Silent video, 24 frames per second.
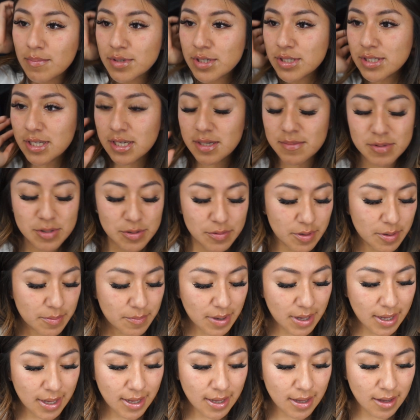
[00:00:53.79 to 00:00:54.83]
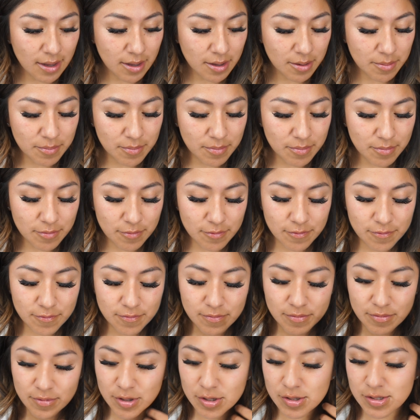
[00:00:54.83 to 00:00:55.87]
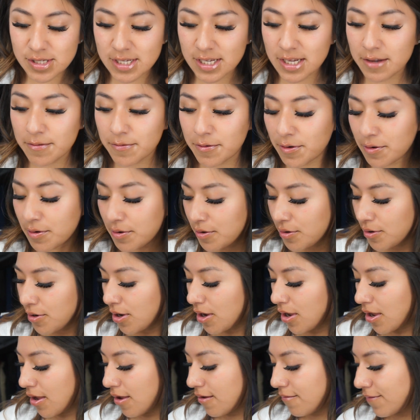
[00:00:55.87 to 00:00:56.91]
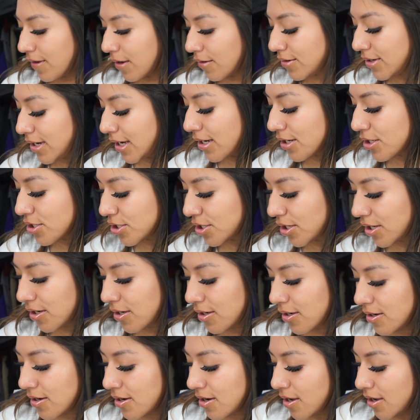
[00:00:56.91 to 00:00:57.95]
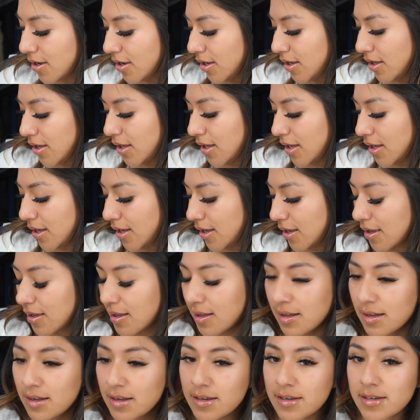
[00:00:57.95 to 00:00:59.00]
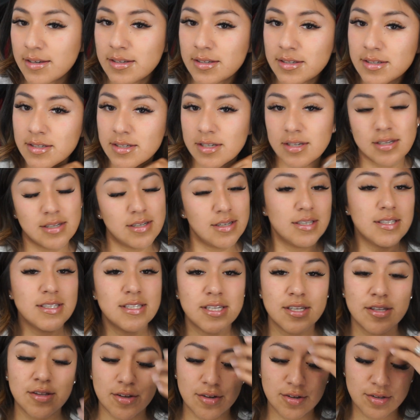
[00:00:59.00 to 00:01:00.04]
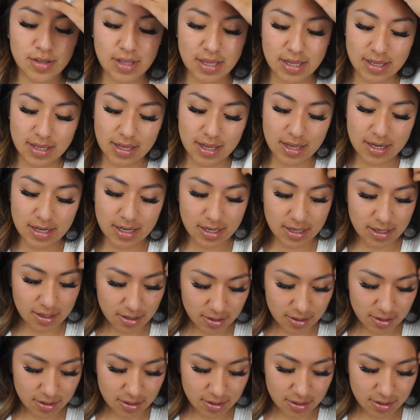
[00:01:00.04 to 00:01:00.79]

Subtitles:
just going to be doing my, using it for foundation and concealer like any